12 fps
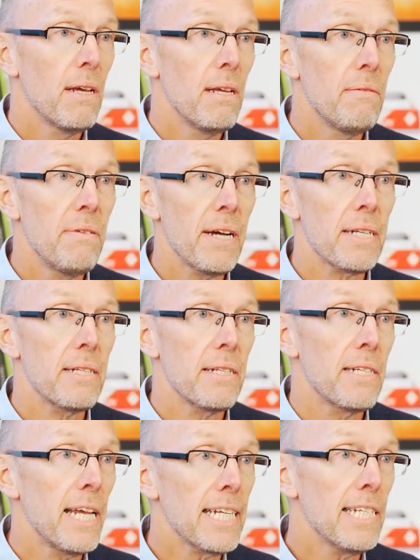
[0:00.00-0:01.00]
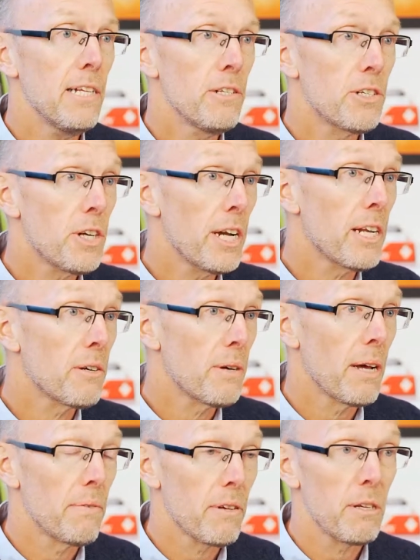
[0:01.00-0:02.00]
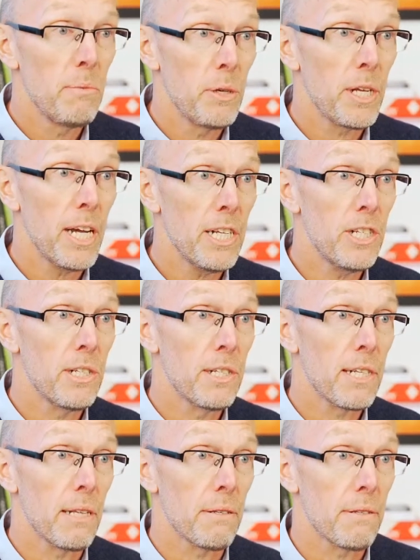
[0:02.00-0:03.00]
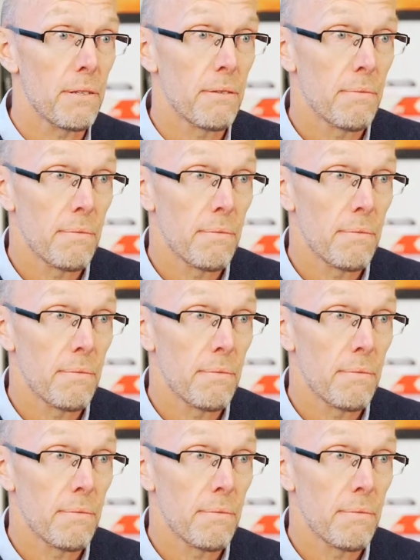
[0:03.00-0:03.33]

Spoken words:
In fact, it's an excellent training ground for communication skills.